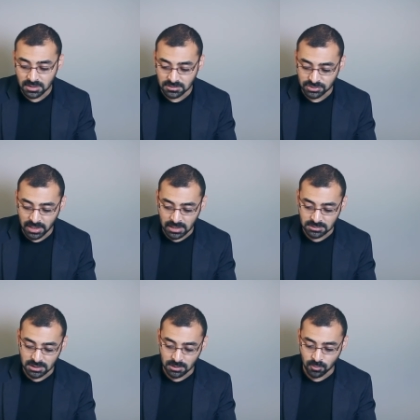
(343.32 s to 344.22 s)

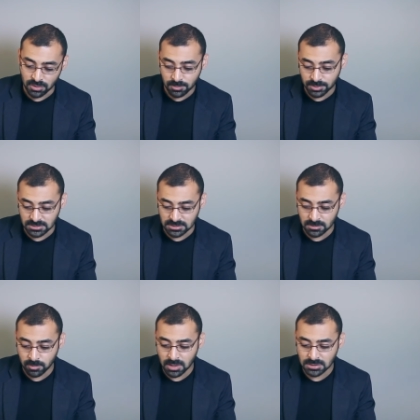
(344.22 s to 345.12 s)
interacting with the printed
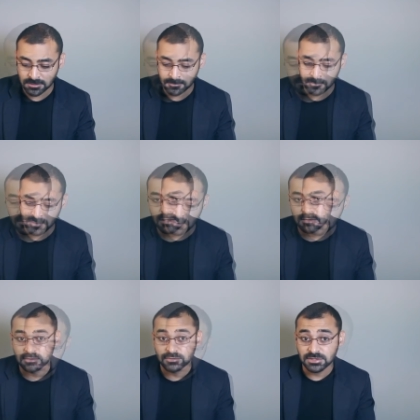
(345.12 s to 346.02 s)
part.
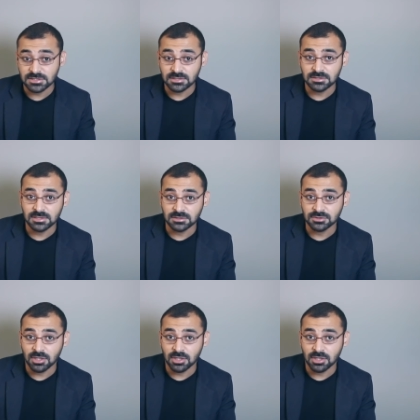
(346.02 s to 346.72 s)
This is in